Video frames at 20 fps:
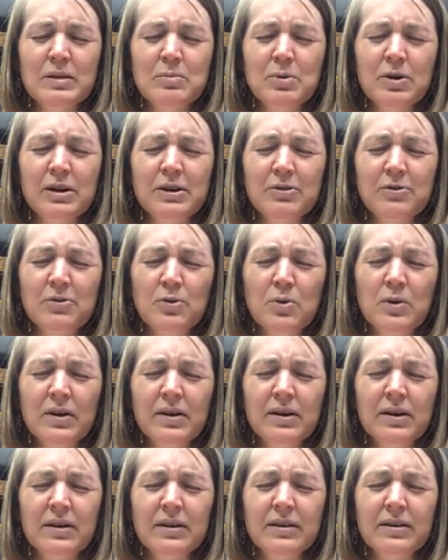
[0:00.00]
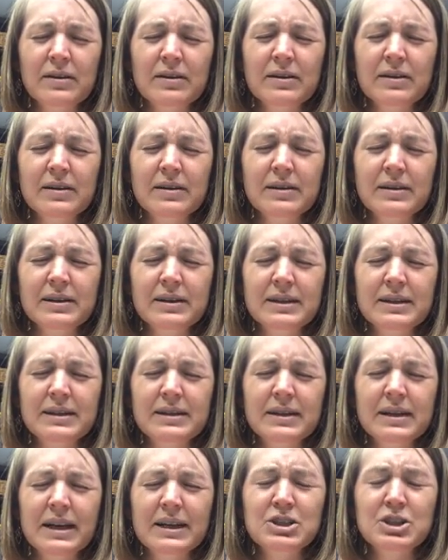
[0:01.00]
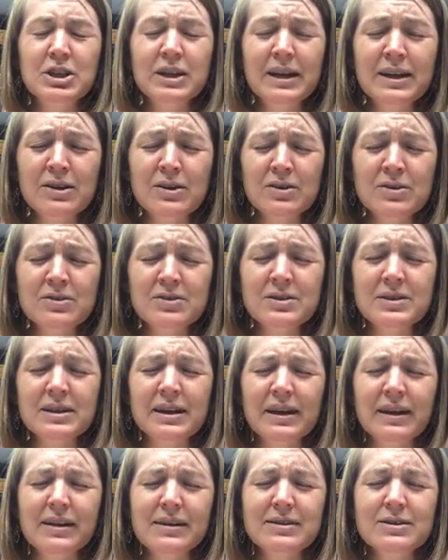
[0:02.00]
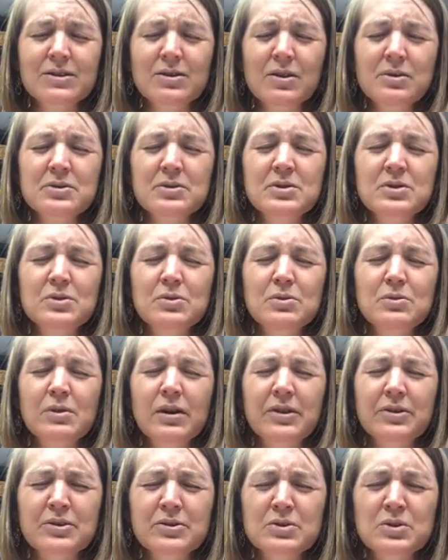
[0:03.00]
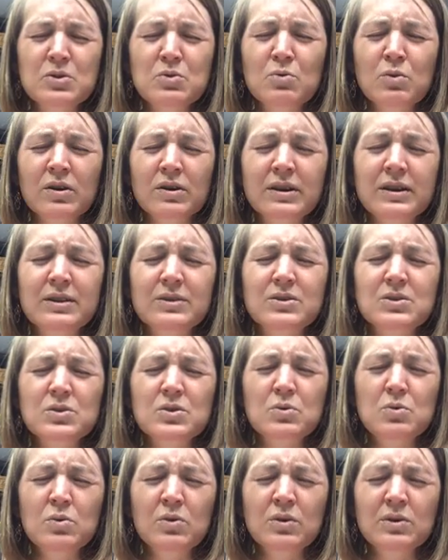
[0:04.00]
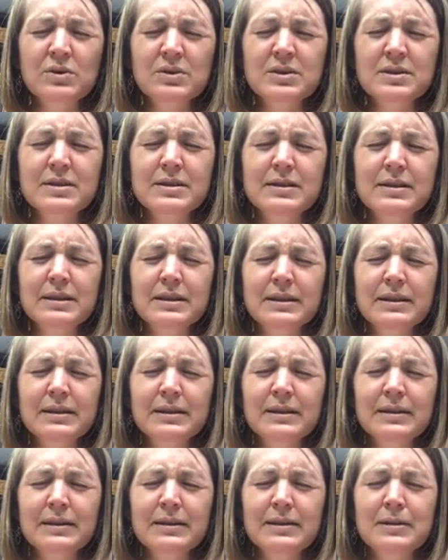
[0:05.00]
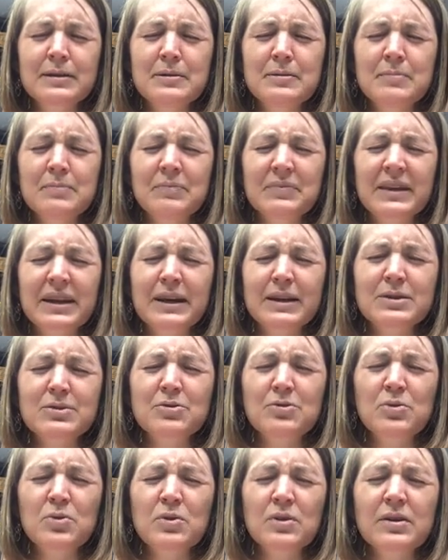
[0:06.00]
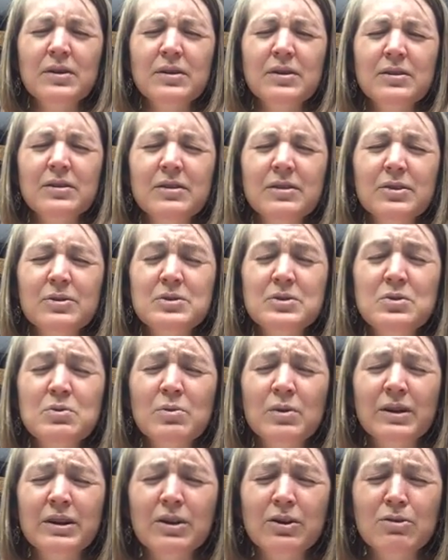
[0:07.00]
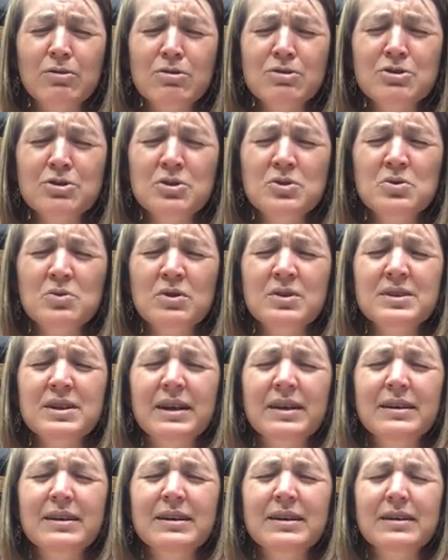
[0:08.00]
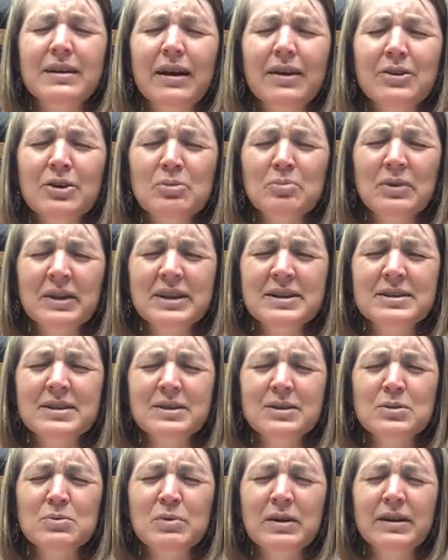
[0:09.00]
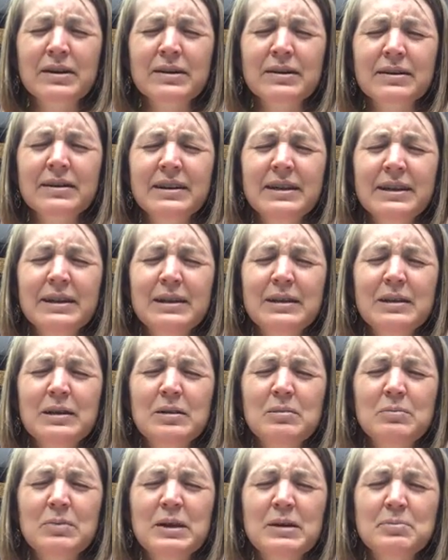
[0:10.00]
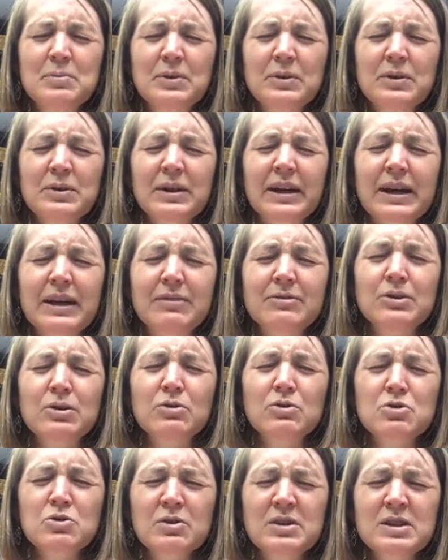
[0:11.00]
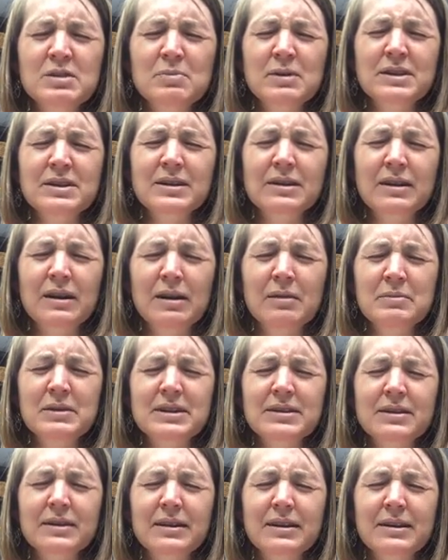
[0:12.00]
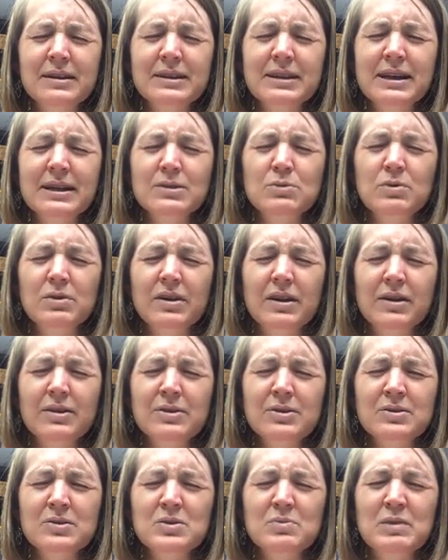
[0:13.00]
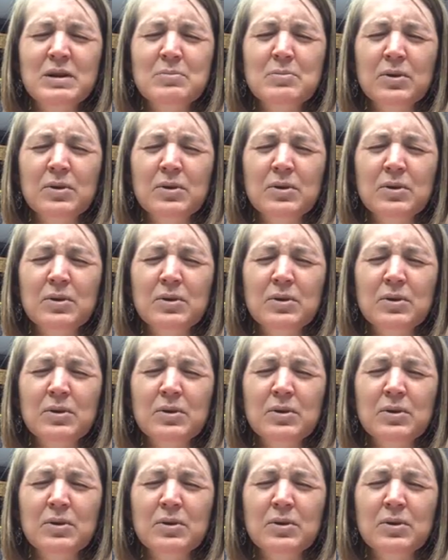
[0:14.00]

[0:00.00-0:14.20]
We pray for educators and others who work in schools, and for those who work in grocery stores and in other places where people have no choice but to come into contact with others.